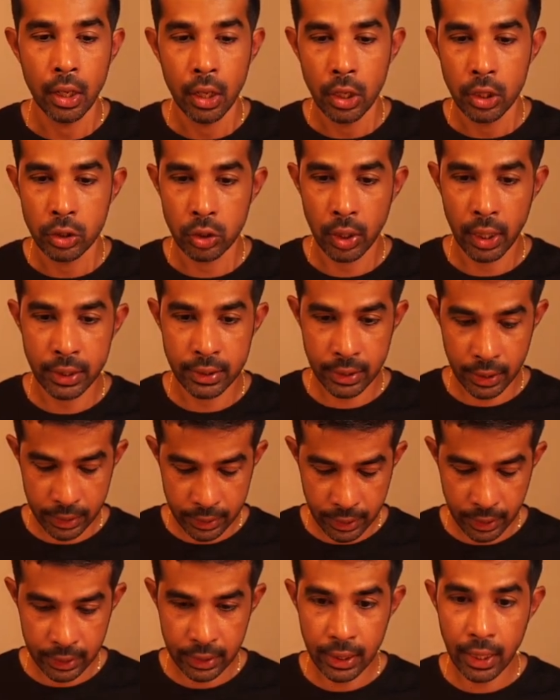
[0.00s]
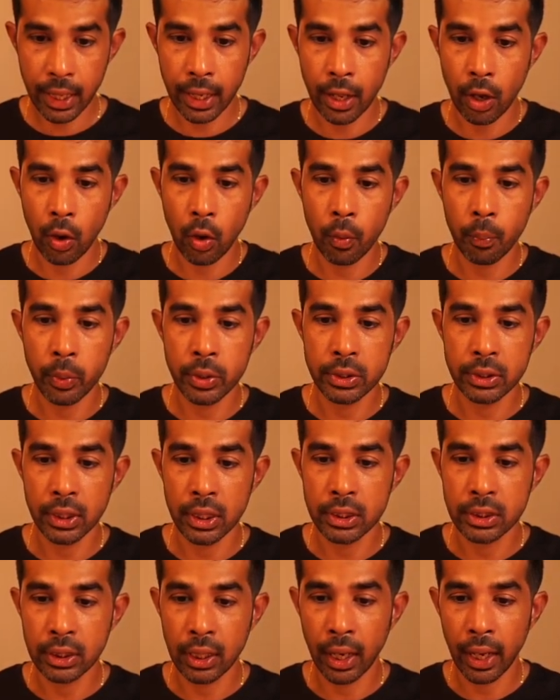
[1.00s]
So let's inject in an
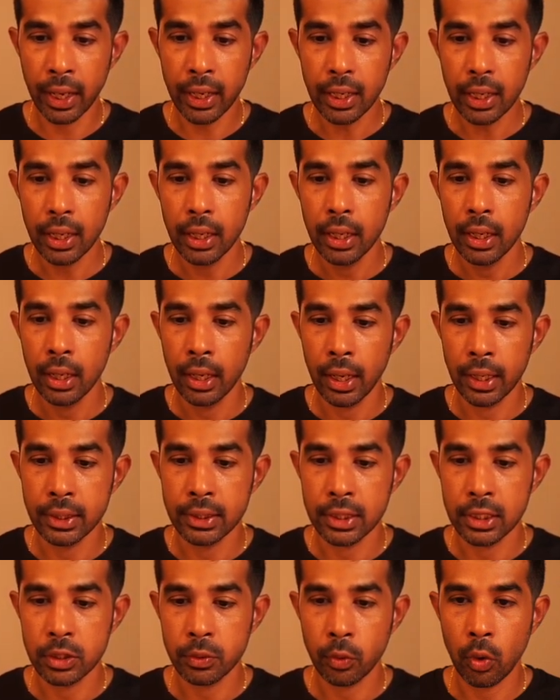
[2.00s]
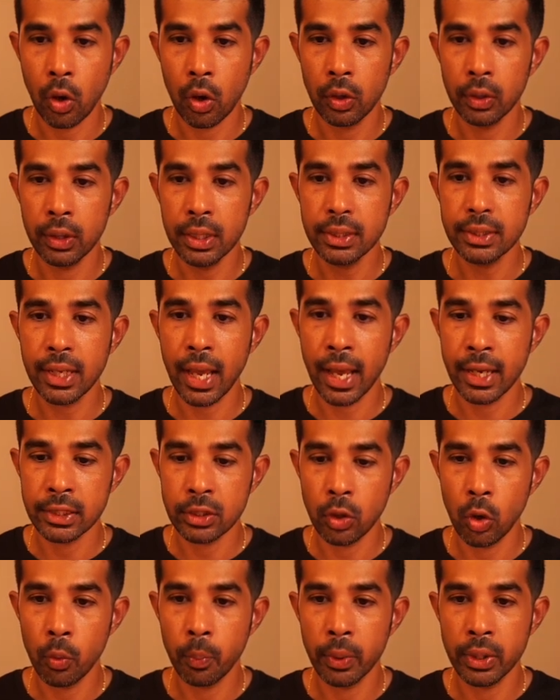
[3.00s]
OpenSearch client. Let's call this as
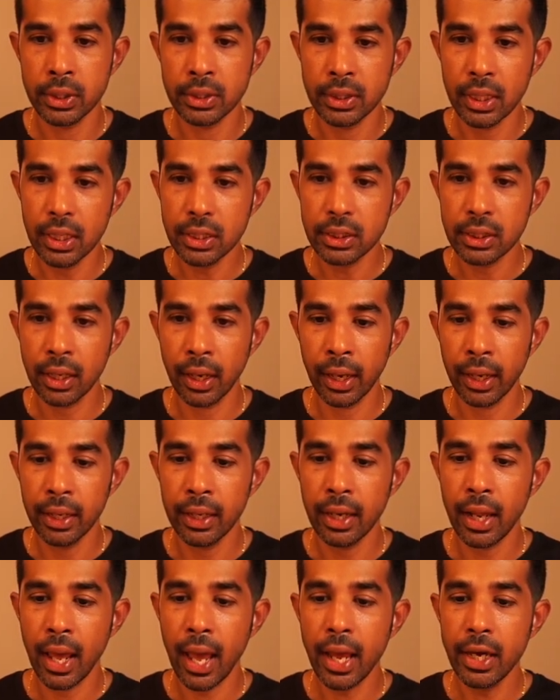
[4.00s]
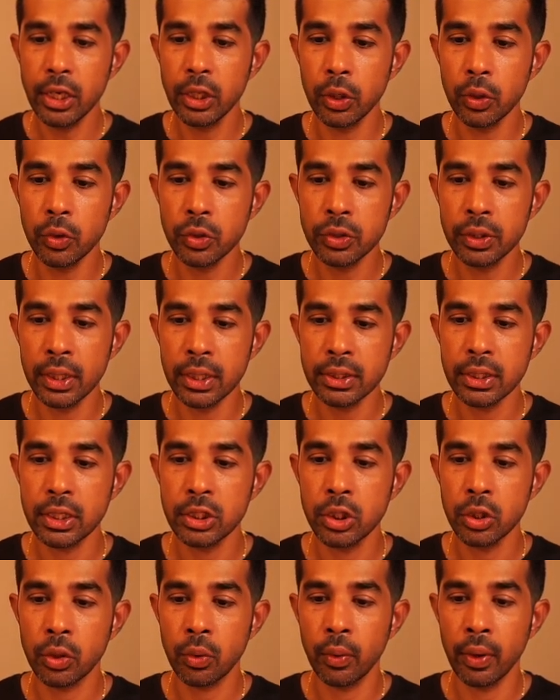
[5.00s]
OpenSearch client and use this
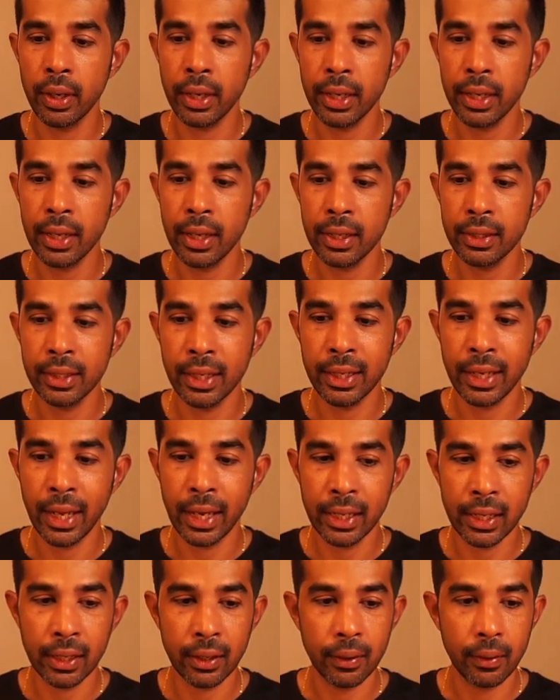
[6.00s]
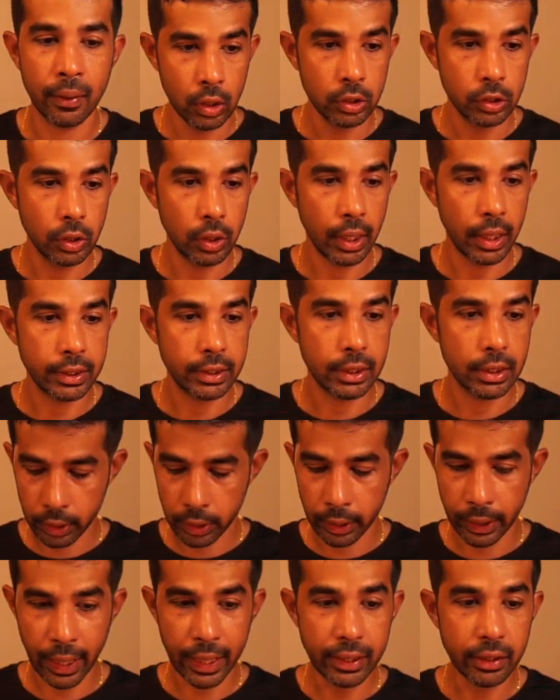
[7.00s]
to query the data. So let's
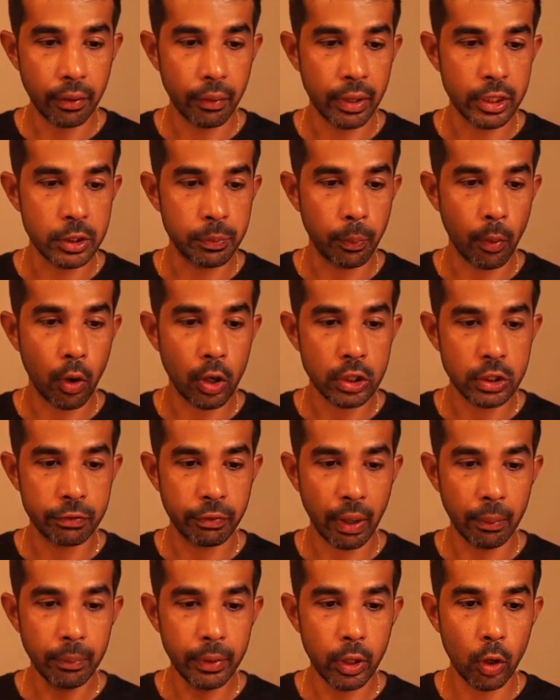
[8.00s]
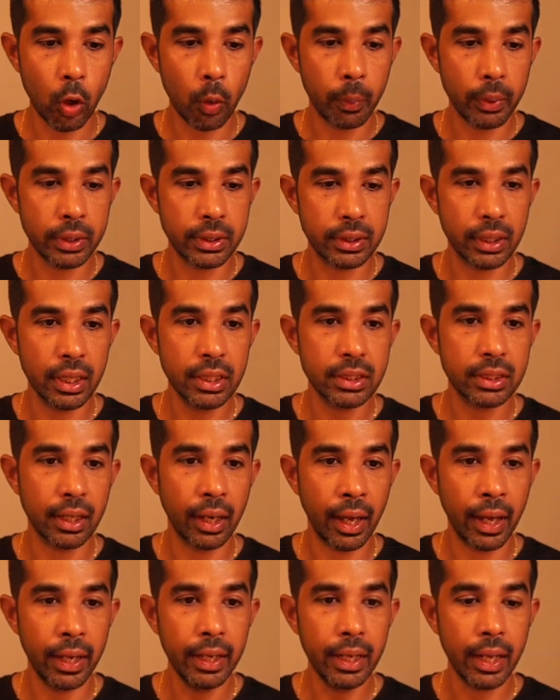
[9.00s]
get the response from the OpenSearch
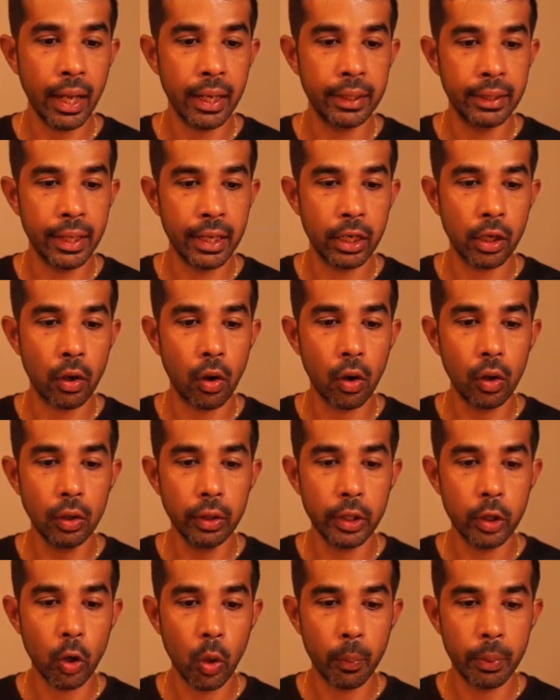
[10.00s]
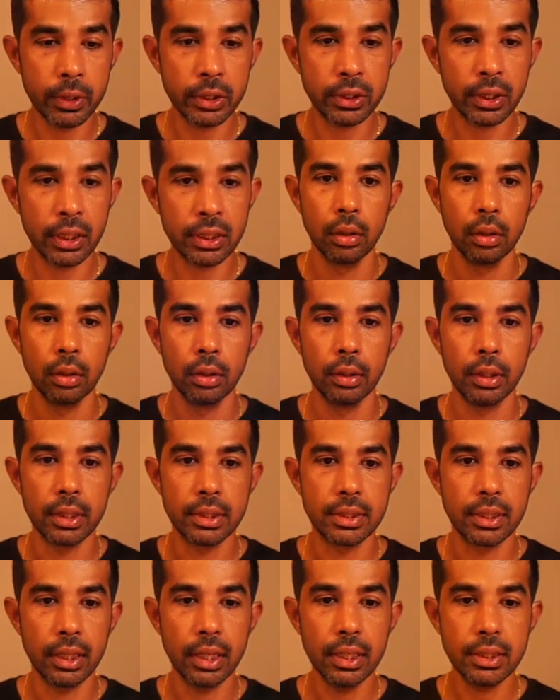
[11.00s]
client and then call the OpenSearch, the
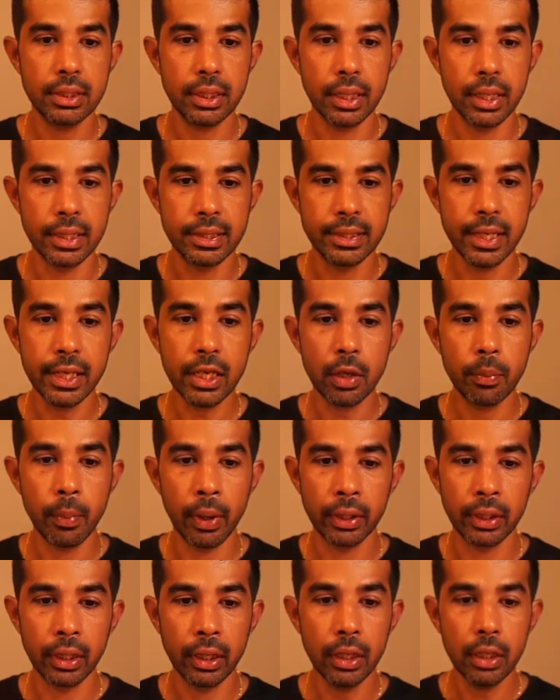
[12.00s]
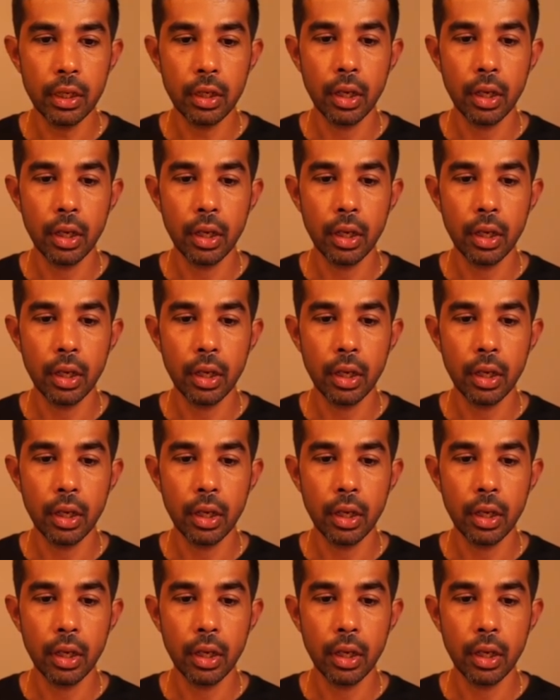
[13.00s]
search async method,